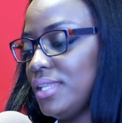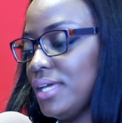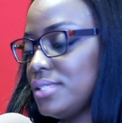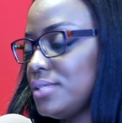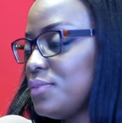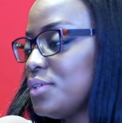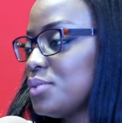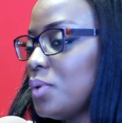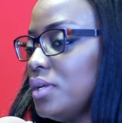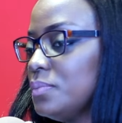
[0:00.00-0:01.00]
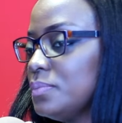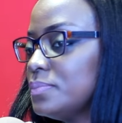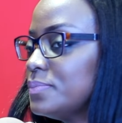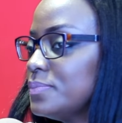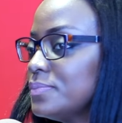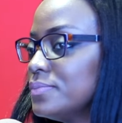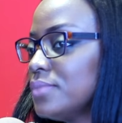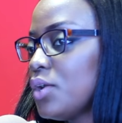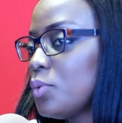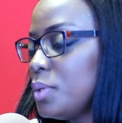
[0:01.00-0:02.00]
that's the first one.
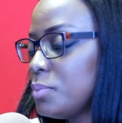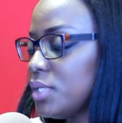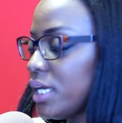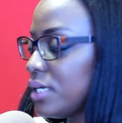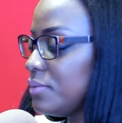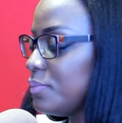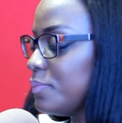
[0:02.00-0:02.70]
Okay. I hope people like it.